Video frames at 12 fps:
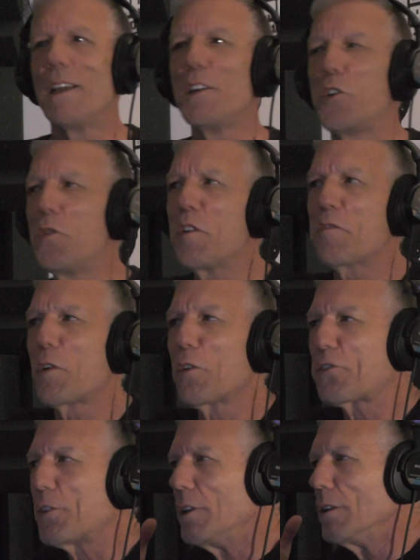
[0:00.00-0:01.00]

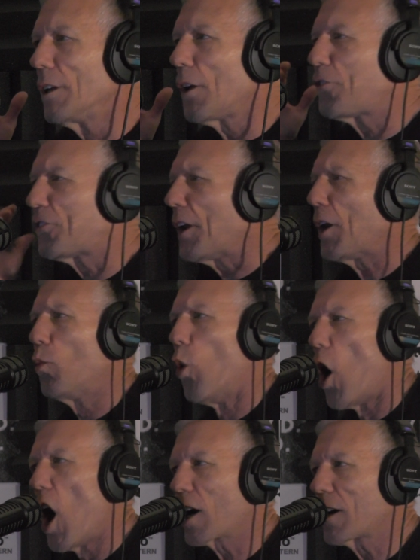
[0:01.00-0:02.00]
Universal City
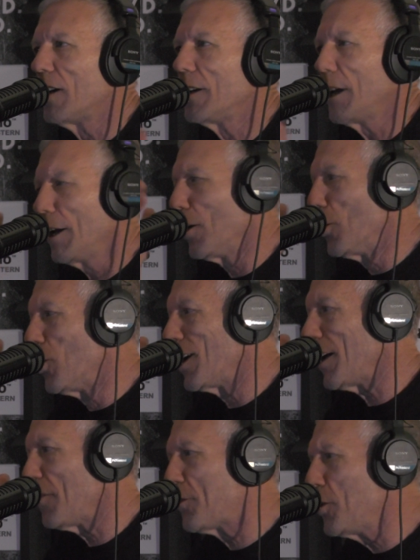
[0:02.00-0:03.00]
Walk. You know,
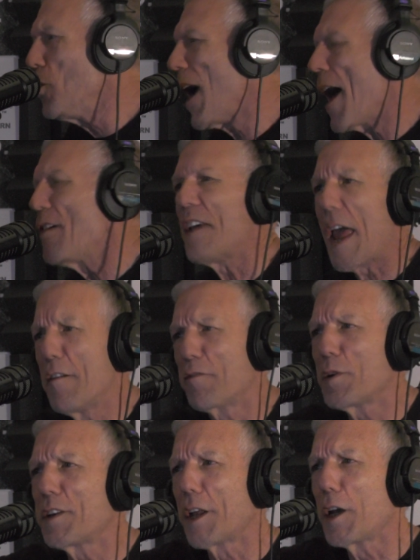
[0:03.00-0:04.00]
if you have
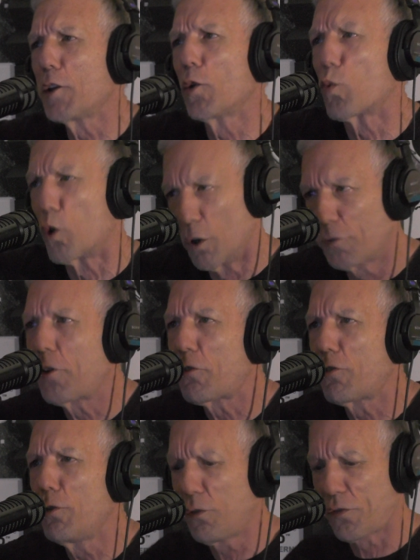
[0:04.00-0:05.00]
everything in the world to
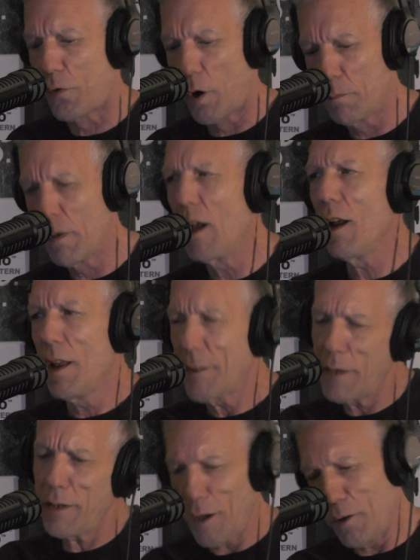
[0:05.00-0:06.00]
choose from,
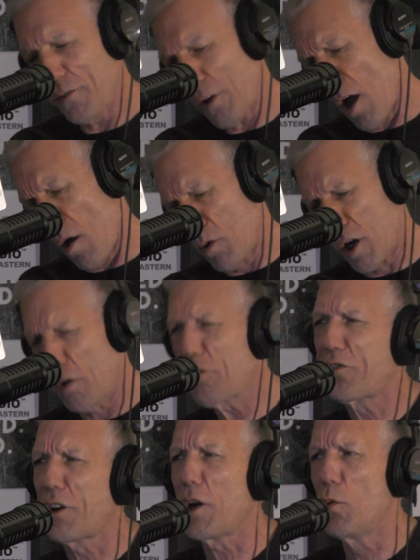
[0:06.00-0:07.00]
then, you say, we'll go to
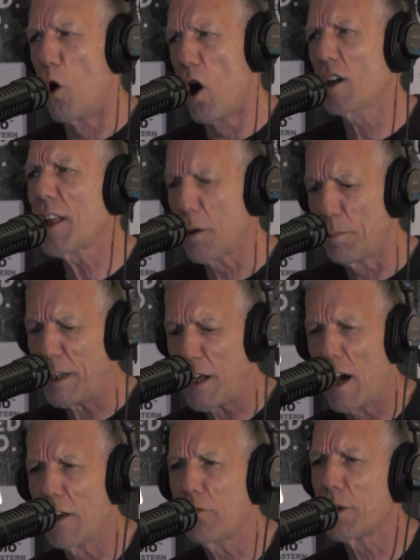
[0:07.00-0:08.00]
City Walk. That'll be
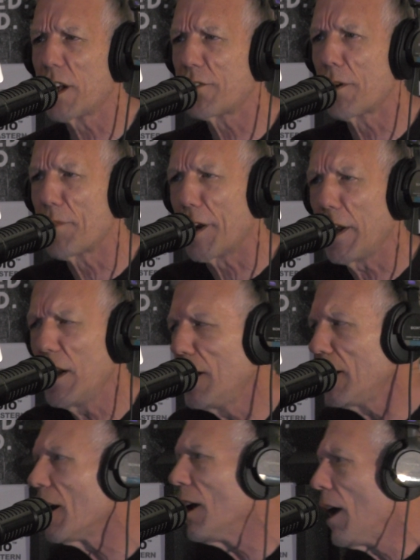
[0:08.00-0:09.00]
nice. We'll get something to
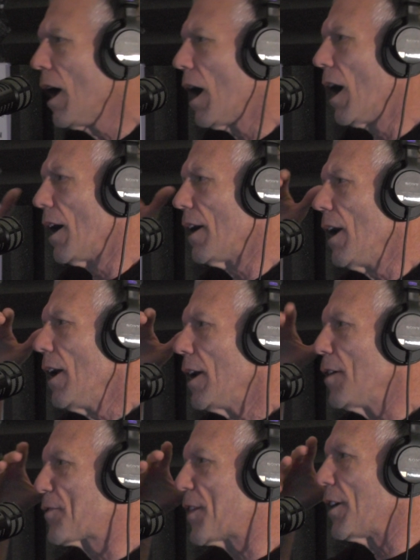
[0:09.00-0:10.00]
eat.
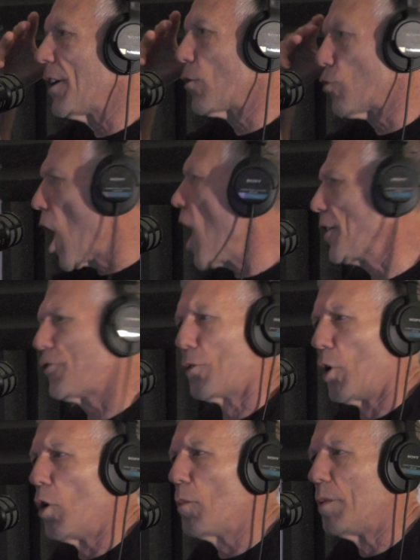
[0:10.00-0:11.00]
If the rides
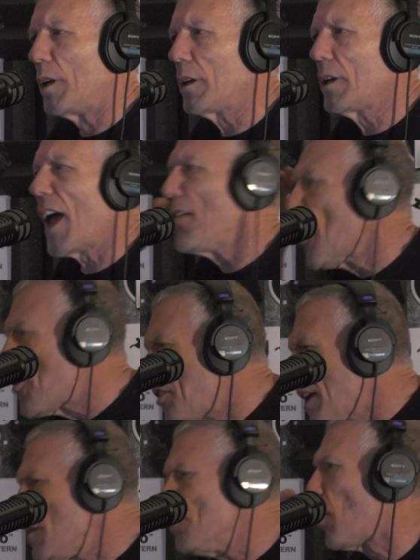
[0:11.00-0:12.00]
are open and the
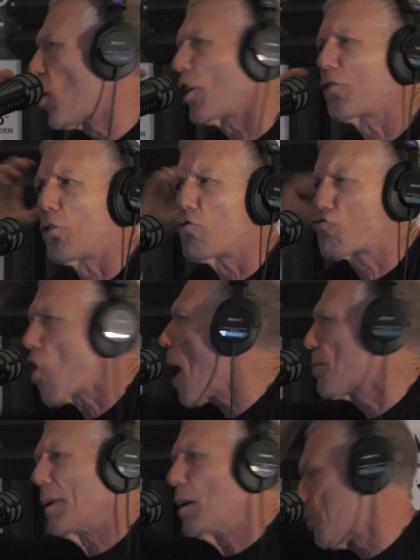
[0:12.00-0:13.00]
theme parks are
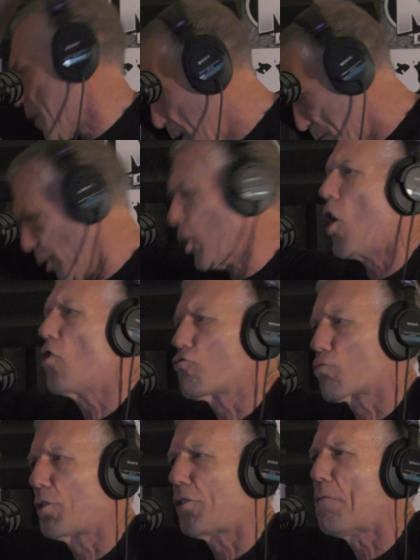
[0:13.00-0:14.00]
dropping people
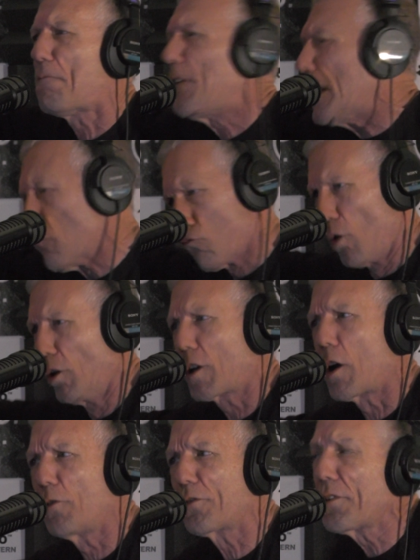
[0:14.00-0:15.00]
hundreds of feet in roller
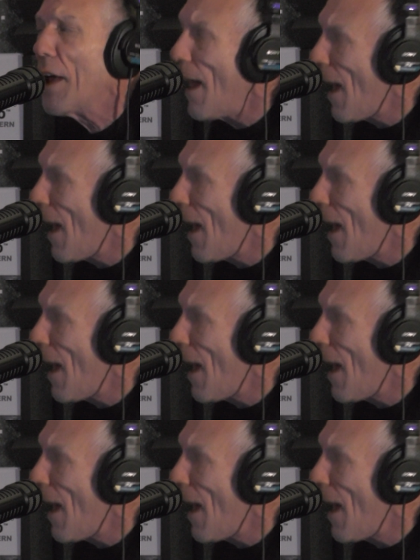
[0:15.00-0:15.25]
coasters,